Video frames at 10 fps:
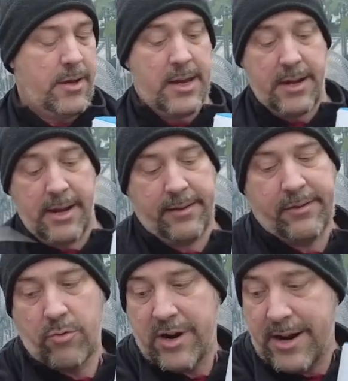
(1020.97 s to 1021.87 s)
It
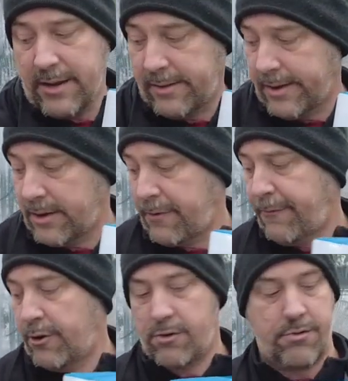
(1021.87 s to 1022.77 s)
is rated
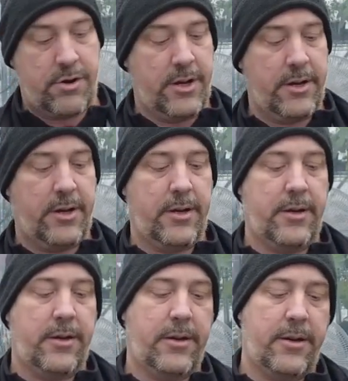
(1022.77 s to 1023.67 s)

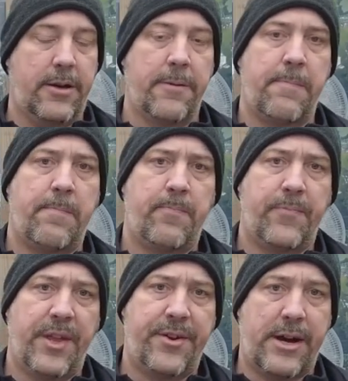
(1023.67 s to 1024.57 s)
for
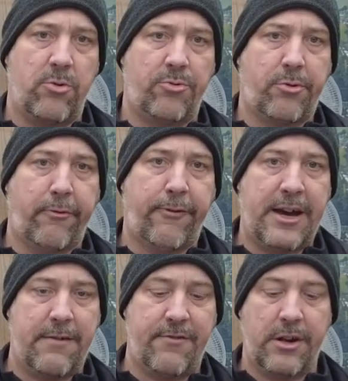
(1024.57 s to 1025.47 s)
down to 5